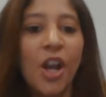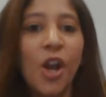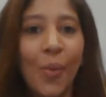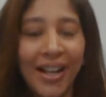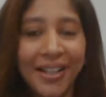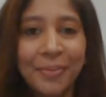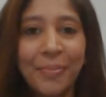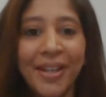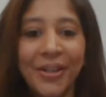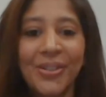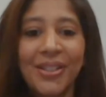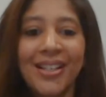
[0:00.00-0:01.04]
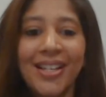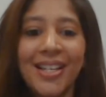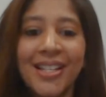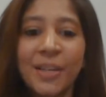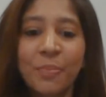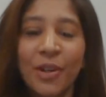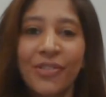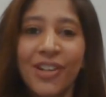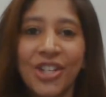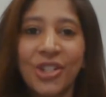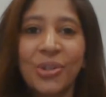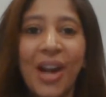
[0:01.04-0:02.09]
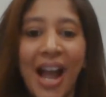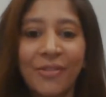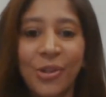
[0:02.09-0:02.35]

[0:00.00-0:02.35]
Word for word: Welcome, Mehul. It's a privilege to have